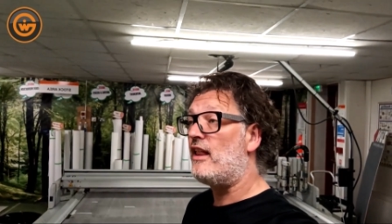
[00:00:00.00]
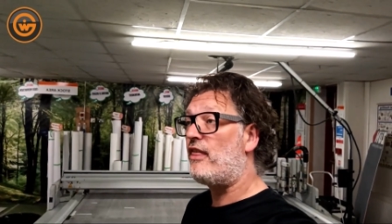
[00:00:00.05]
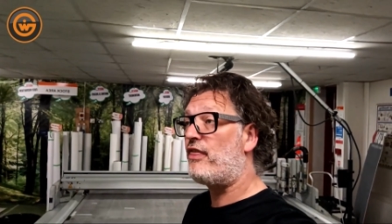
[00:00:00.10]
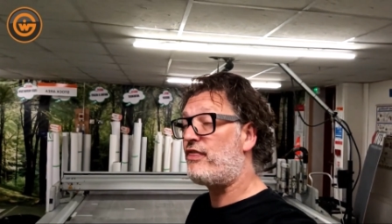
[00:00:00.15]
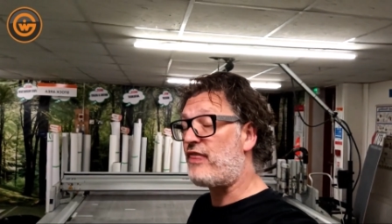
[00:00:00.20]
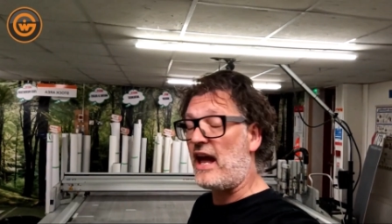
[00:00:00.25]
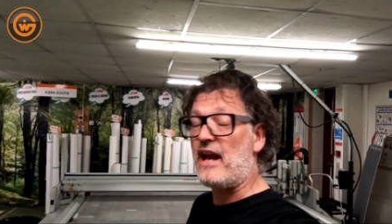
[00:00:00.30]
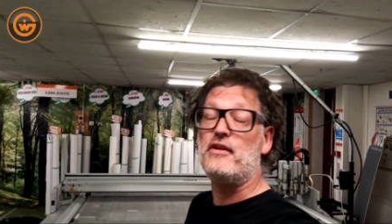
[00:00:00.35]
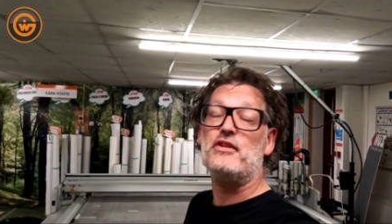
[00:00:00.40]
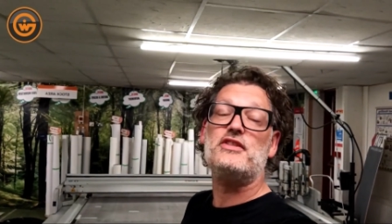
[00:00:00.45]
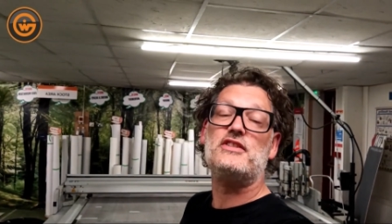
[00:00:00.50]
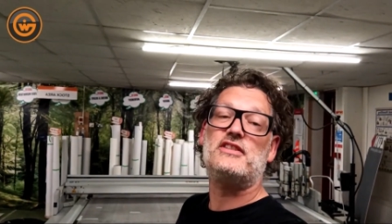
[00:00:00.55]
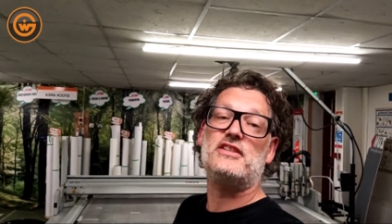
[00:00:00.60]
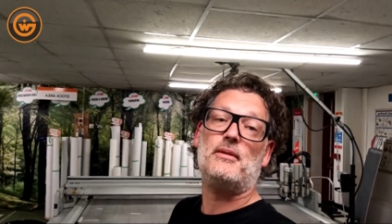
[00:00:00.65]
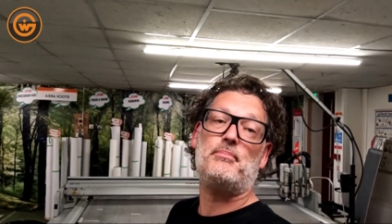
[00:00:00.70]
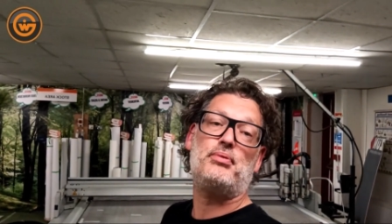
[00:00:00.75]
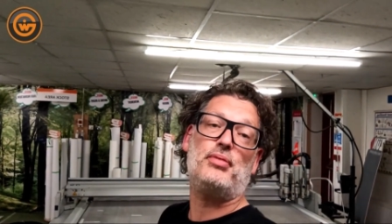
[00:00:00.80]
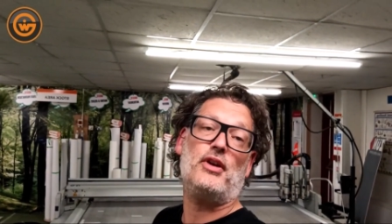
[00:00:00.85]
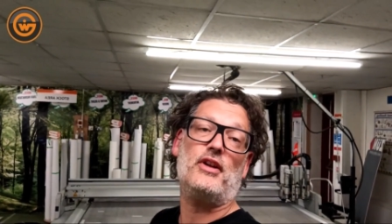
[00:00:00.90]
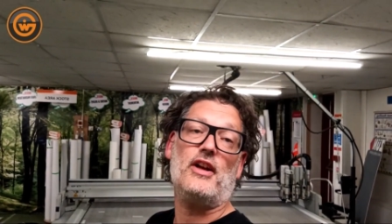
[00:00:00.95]
thousands
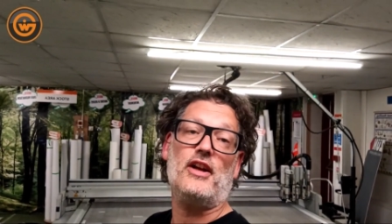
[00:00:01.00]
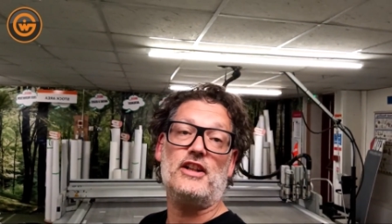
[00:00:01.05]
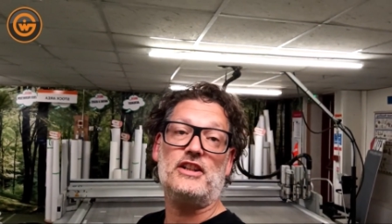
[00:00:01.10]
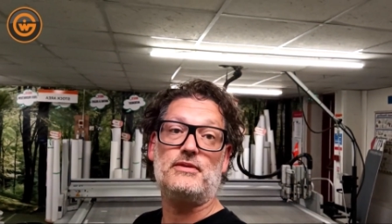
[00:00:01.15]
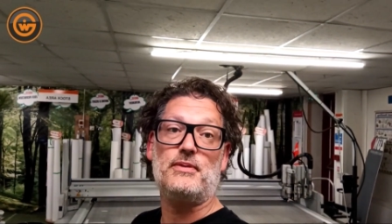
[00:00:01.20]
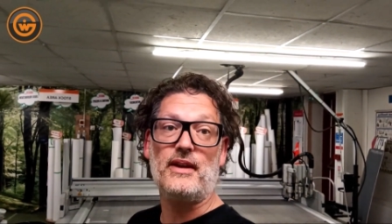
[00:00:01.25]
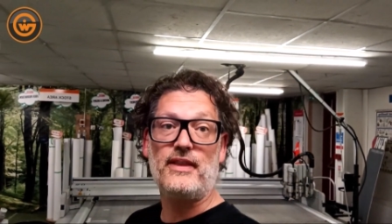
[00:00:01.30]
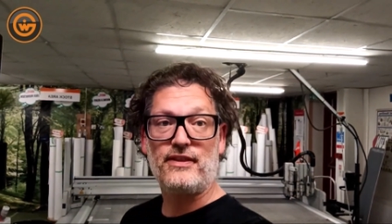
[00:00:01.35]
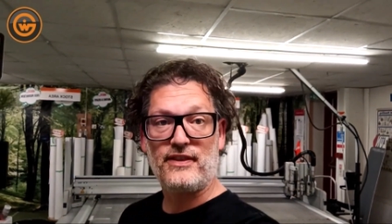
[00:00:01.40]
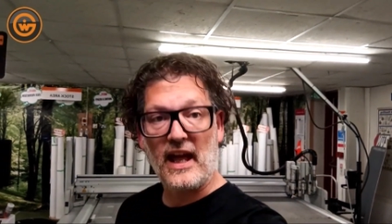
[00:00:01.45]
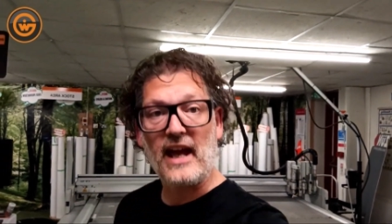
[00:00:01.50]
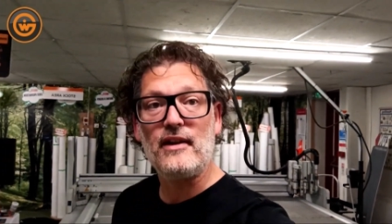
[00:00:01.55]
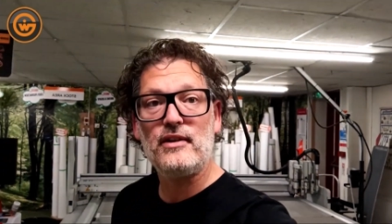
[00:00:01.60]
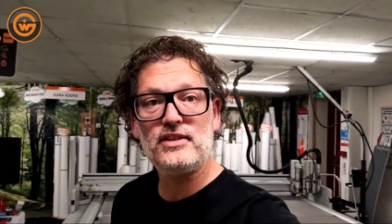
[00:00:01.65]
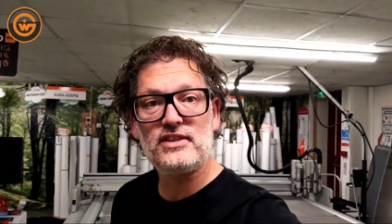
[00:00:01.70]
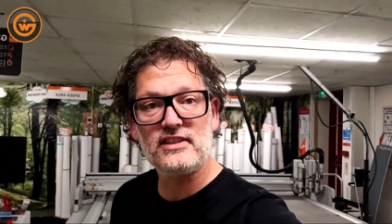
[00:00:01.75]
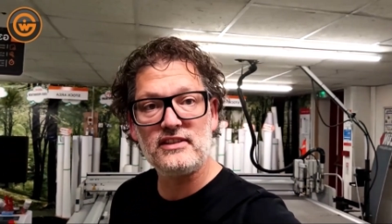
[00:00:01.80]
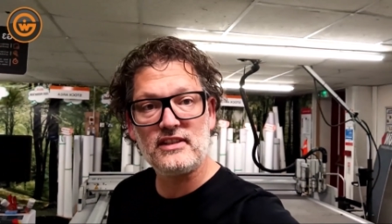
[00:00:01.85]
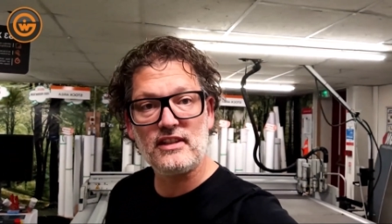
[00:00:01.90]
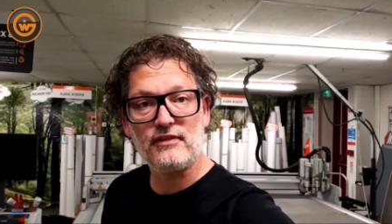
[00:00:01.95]
of products with
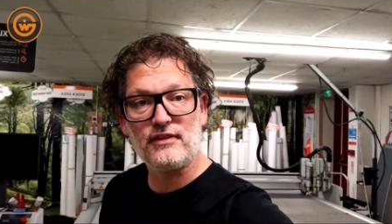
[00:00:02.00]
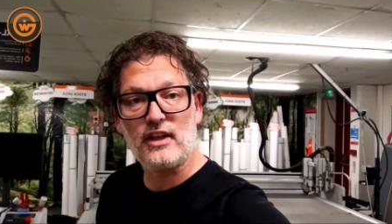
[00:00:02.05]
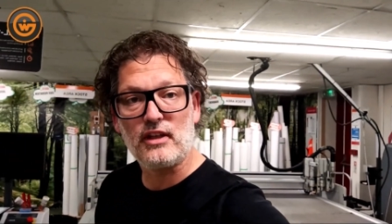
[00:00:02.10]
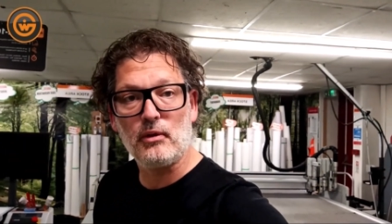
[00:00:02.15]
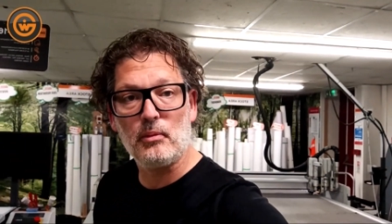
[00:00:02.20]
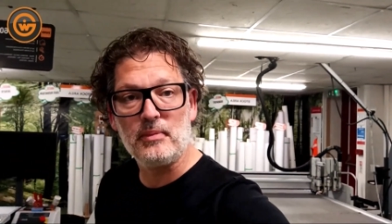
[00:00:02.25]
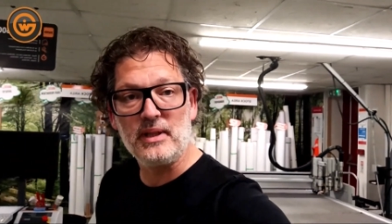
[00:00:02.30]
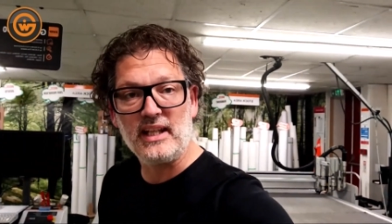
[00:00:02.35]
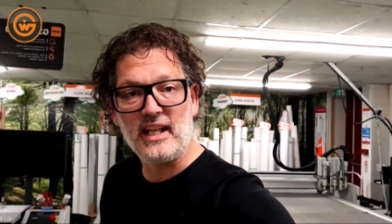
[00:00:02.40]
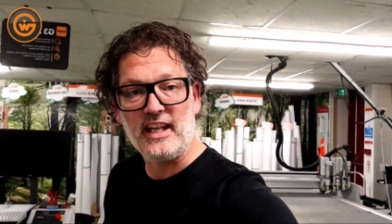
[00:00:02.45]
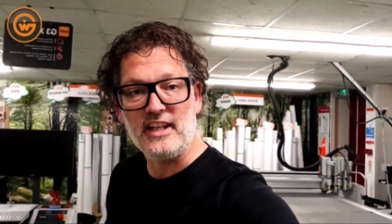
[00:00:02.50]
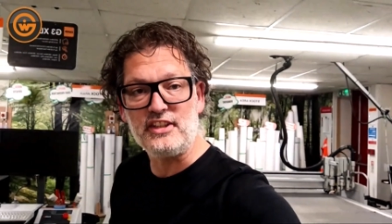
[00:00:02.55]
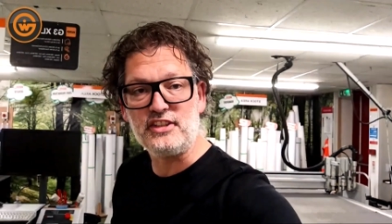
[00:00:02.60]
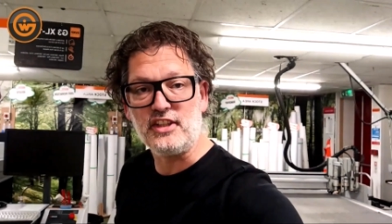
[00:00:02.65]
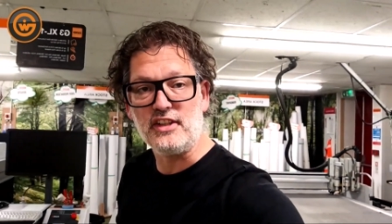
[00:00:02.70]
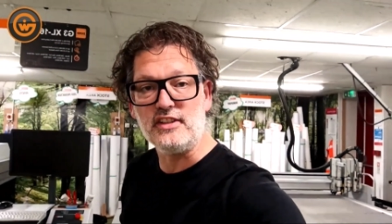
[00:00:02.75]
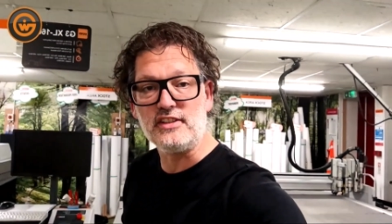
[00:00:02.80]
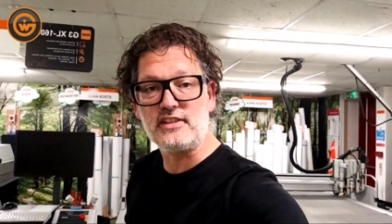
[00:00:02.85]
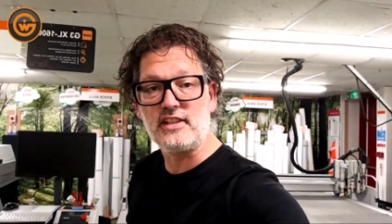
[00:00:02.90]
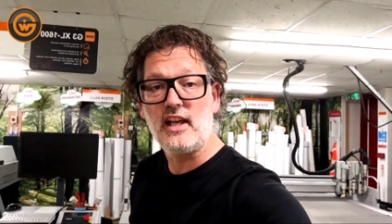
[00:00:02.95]
thousands of
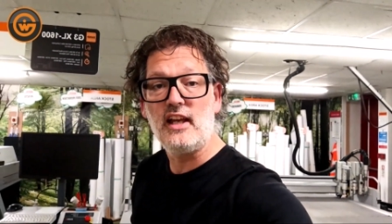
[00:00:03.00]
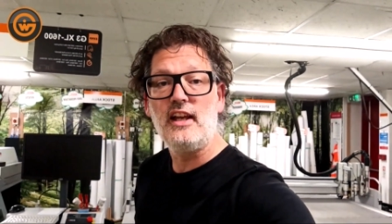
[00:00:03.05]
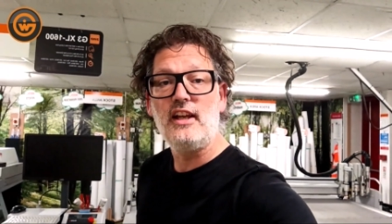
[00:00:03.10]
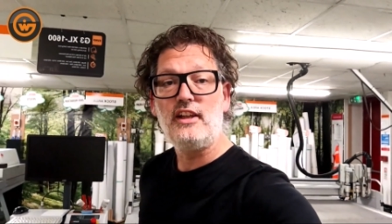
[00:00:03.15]
combinations.